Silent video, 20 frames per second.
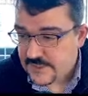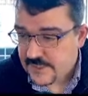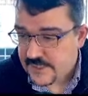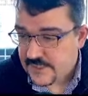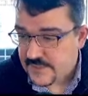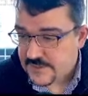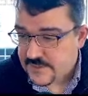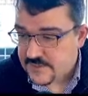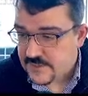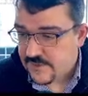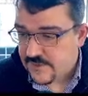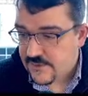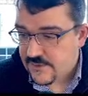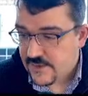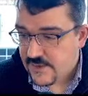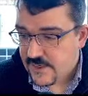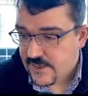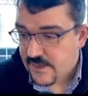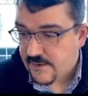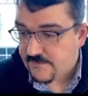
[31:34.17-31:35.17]
is
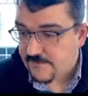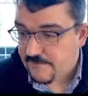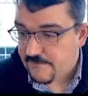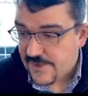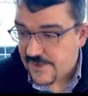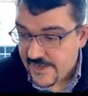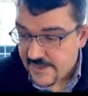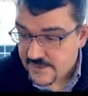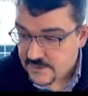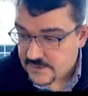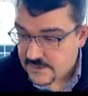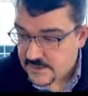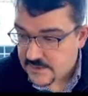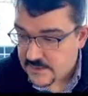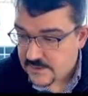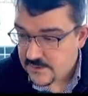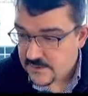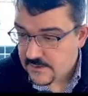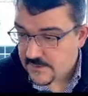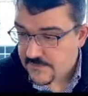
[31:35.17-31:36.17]
the best.